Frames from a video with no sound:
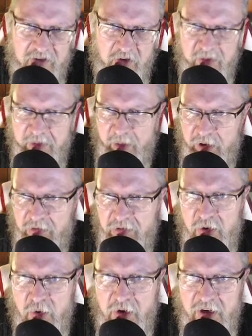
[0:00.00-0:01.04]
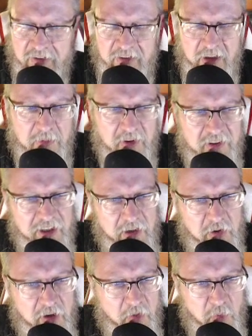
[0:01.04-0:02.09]
or we might want to reorganize them, and so
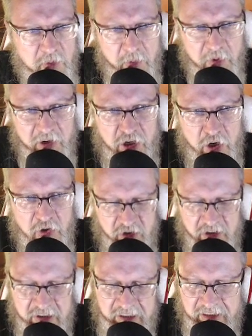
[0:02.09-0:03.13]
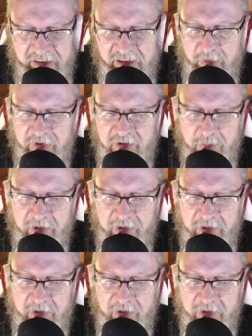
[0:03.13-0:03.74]
we might want to consciously deal with them.